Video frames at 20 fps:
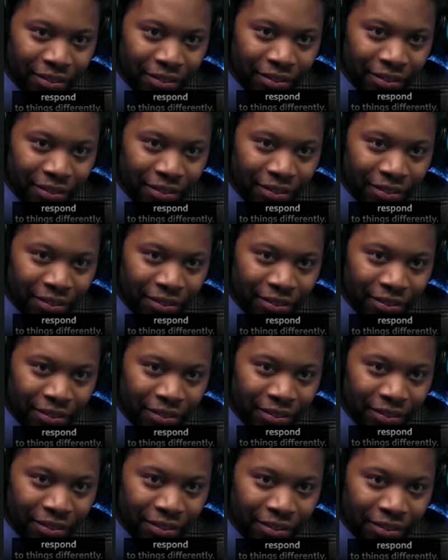
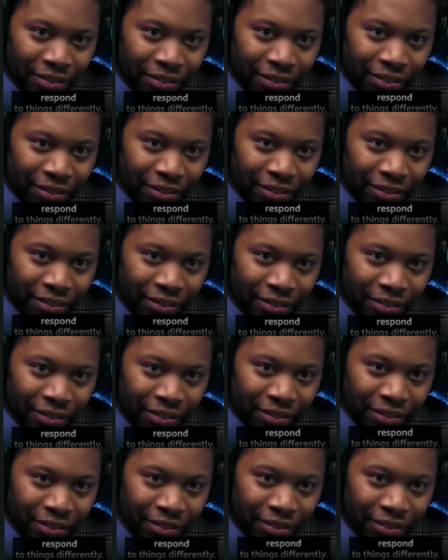
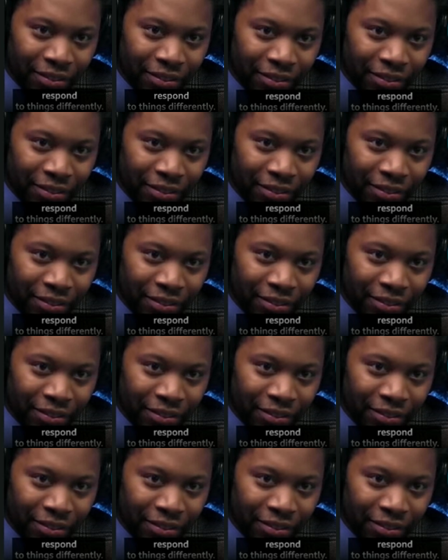This person isn't speaking.